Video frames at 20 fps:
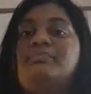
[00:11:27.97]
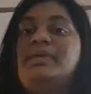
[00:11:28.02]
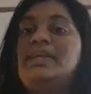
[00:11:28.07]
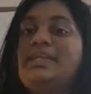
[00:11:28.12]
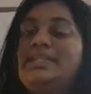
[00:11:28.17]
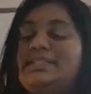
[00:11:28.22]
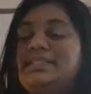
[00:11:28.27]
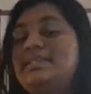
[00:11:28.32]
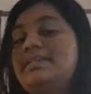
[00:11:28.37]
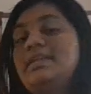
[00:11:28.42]

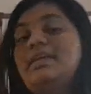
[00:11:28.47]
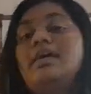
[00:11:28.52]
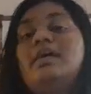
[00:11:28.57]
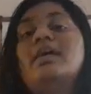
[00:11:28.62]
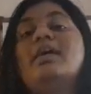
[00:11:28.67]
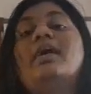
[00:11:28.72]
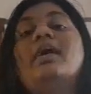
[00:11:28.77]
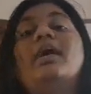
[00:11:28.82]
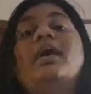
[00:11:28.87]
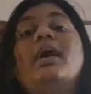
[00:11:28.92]
built in
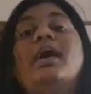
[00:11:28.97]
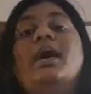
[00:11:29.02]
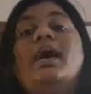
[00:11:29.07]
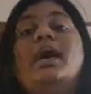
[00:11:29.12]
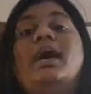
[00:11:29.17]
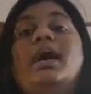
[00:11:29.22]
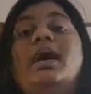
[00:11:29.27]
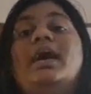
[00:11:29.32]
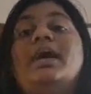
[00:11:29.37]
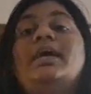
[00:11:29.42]

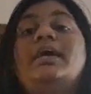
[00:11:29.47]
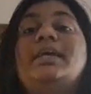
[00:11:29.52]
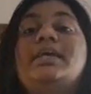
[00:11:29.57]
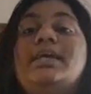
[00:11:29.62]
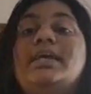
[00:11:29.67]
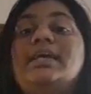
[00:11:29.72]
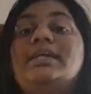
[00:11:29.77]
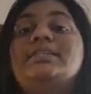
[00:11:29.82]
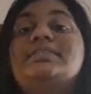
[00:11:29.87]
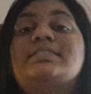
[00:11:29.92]
uh,
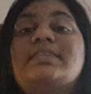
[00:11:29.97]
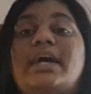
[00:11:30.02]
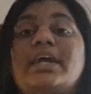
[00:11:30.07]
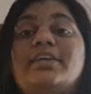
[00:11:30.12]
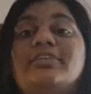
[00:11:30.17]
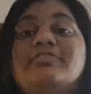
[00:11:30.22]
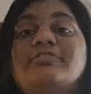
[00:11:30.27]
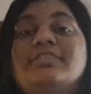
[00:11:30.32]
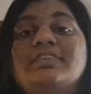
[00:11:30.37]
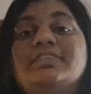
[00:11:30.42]
inside
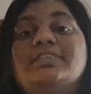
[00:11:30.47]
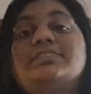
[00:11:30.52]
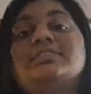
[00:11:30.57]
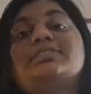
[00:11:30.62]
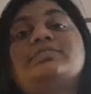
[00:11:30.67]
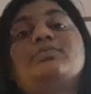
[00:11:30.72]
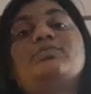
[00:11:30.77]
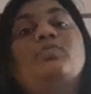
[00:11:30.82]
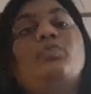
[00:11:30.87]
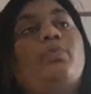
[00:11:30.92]
of
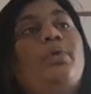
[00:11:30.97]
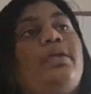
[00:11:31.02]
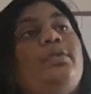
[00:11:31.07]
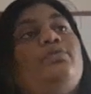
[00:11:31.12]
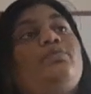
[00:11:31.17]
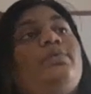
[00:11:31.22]
us when